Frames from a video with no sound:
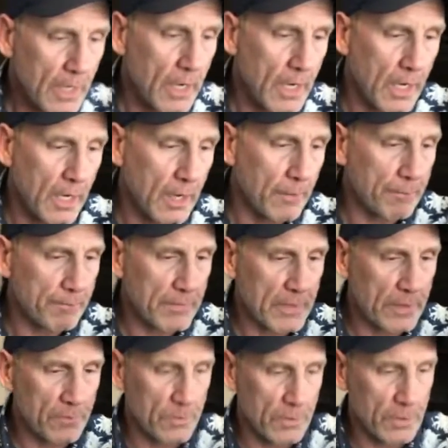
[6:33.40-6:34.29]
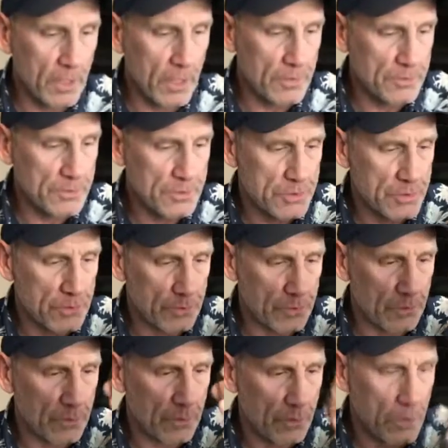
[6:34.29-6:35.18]
in regards to
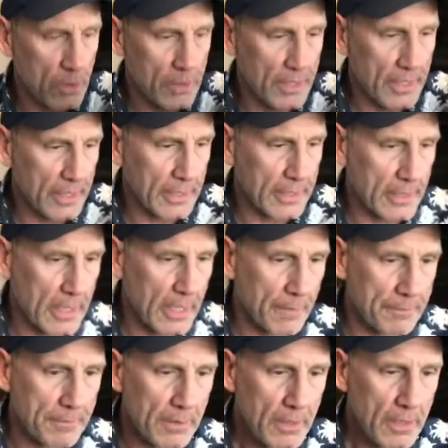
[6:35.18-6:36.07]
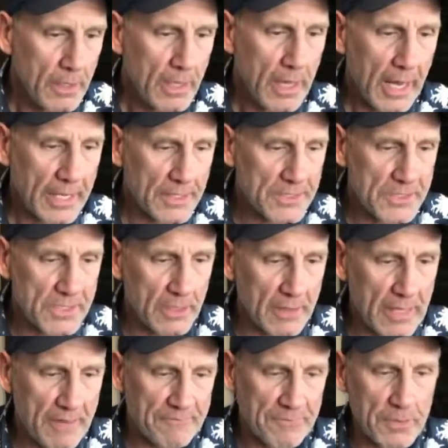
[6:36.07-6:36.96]
hooking it up, I
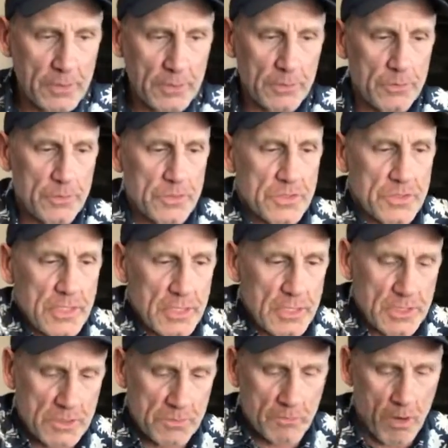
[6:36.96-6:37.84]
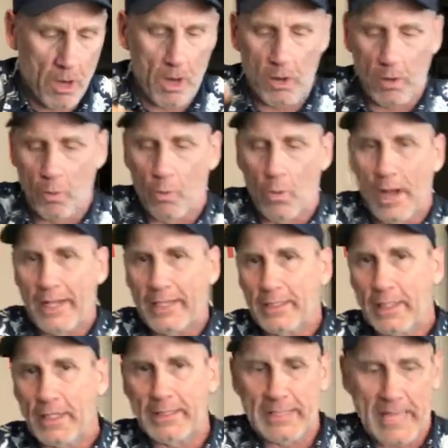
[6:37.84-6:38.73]
still have to use the small
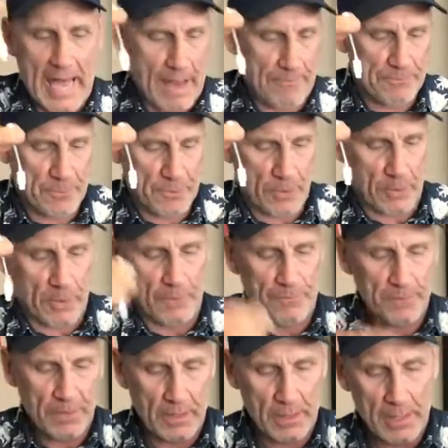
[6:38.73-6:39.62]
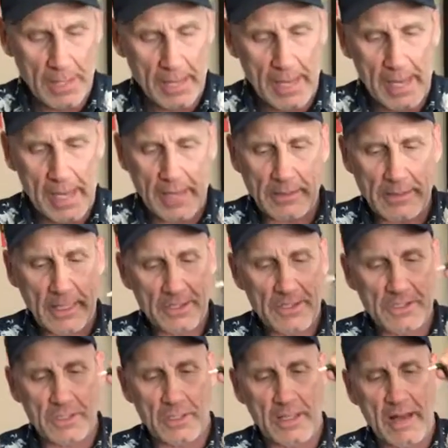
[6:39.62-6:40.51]
white adapter, and I
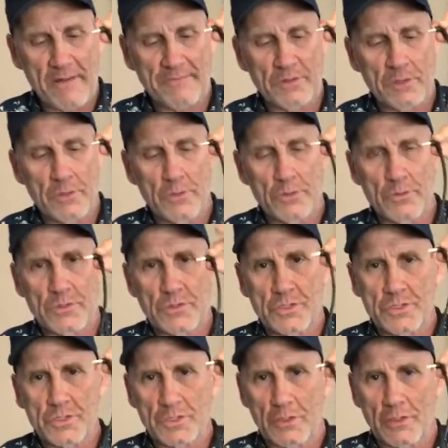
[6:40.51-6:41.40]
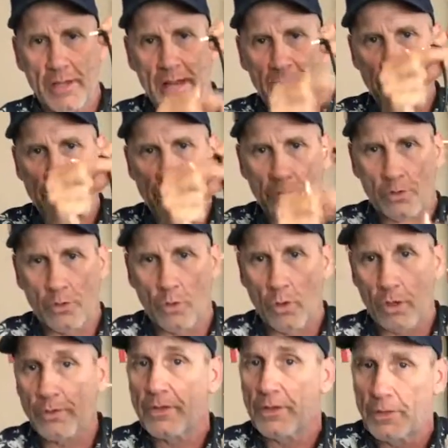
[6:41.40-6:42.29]
still have to use this little extra
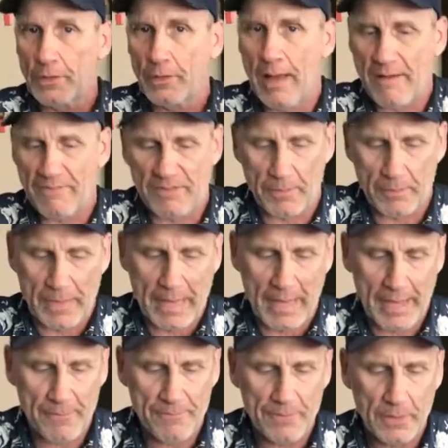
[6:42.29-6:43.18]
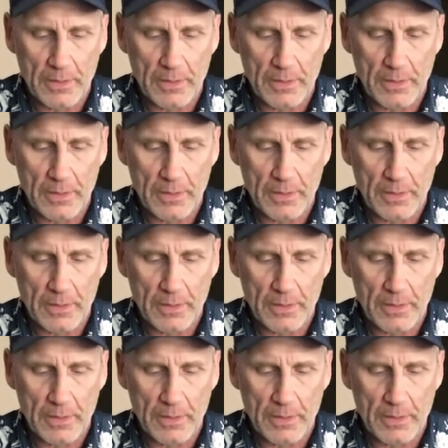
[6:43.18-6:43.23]
cord that you'll have to buy.